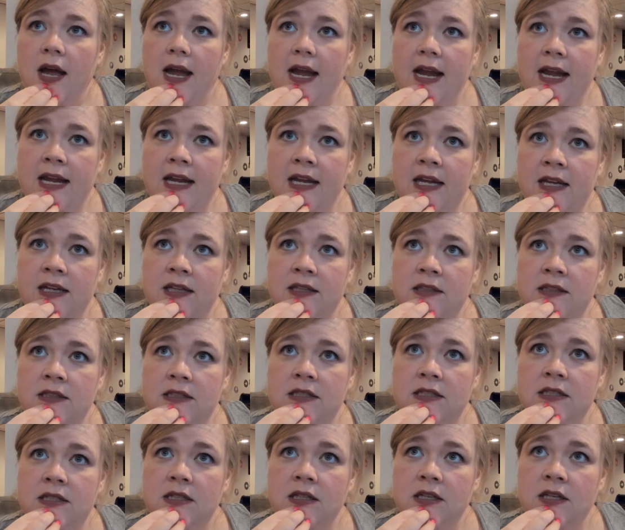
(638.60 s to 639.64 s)

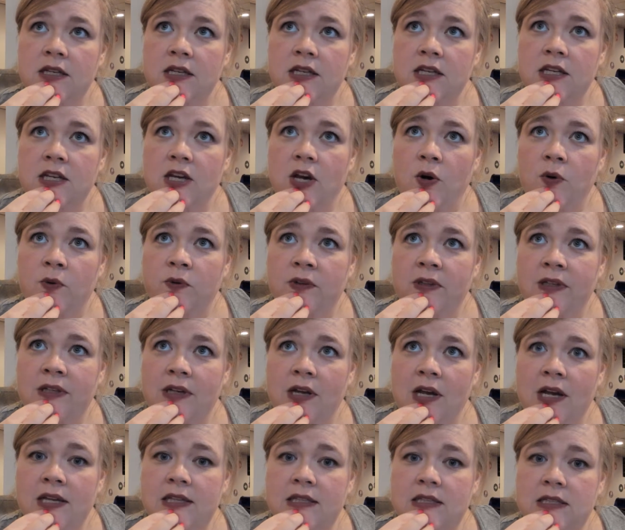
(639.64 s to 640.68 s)
and he only
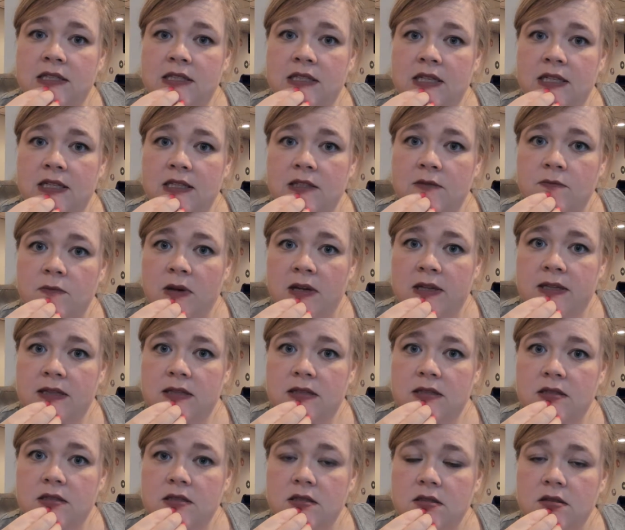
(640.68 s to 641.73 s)
got 6
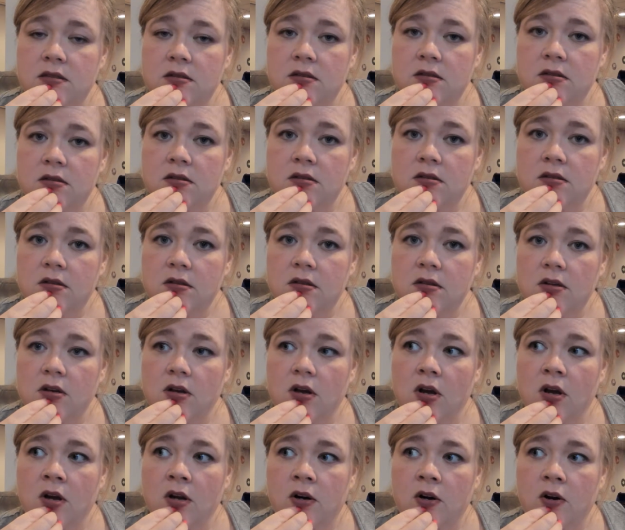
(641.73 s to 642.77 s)
months
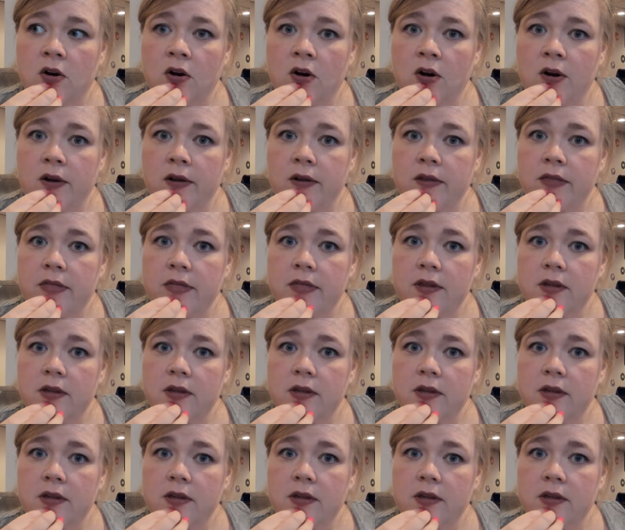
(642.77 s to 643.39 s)
on earth.